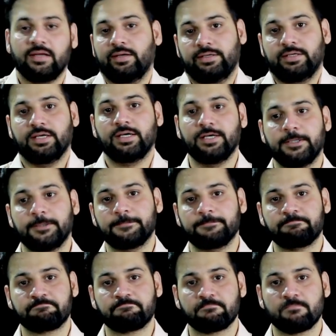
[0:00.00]
thing
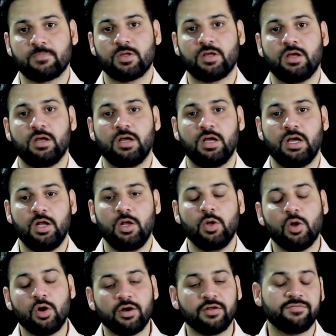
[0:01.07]
a
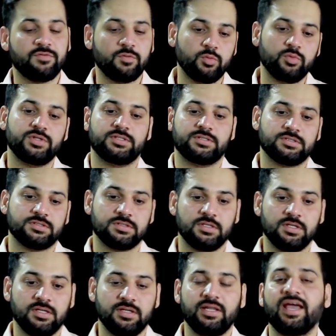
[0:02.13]
lot of
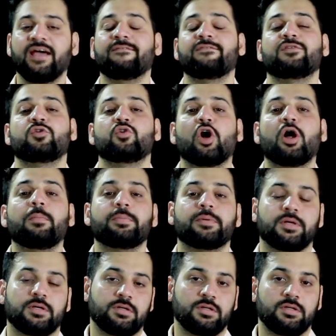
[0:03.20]
students they have
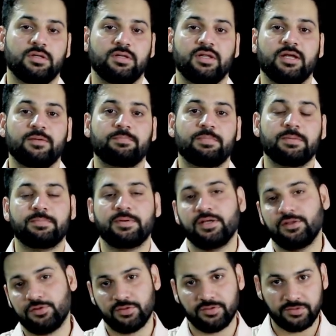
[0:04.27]
stopped their
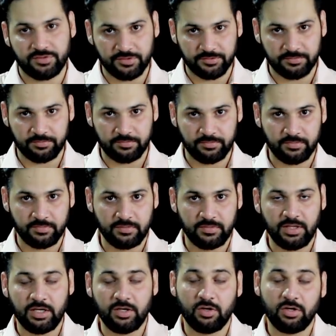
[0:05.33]
preparations
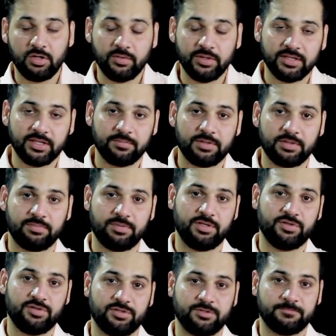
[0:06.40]
they are not doing their
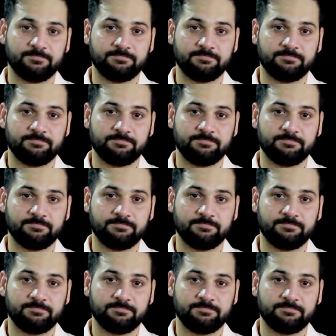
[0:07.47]
preparation